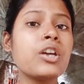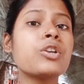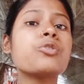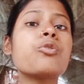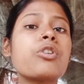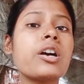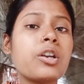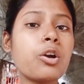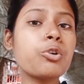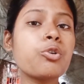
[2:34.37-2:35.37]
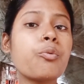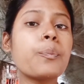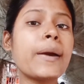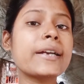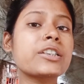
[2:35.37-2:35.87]
You cannot do
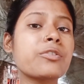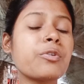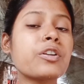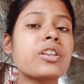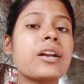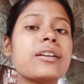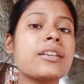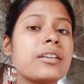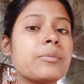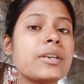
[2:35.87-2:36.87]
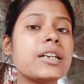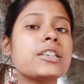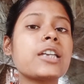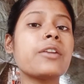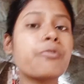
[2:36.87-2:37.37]
practice for 30
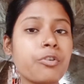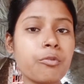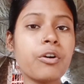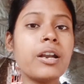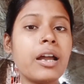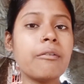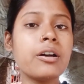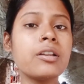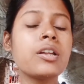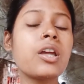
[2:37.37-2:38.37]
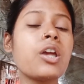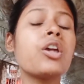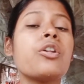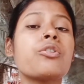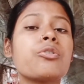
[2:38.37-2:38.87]
minutes and for 1 hour.
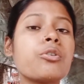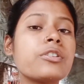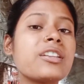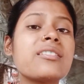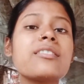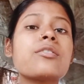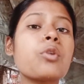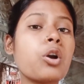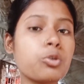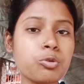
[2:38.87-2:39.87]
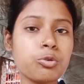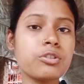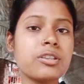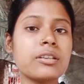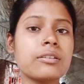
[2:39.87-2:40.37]
So this is not good
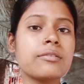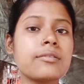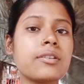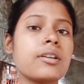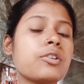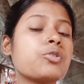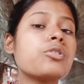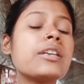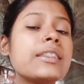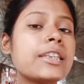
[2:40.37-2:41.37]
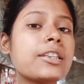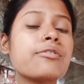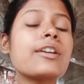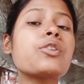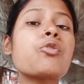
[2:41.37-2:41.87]
thing. In this
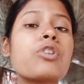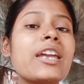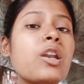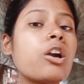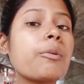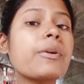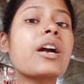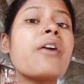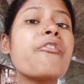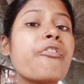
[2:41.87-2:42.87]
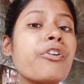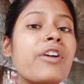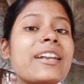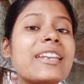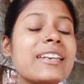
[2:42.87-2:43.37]
way you cannot become
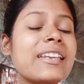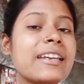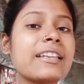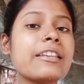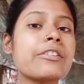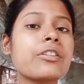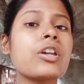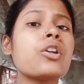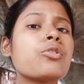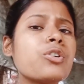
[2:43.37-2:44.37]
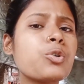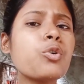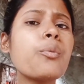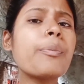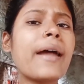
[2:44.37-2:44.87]
fluent in English. So
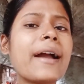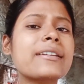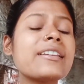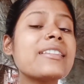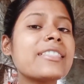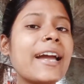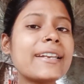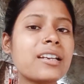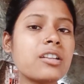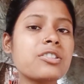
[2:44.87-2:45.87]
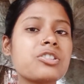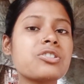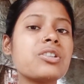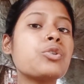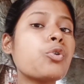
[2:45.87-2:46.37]
do practice in that condition.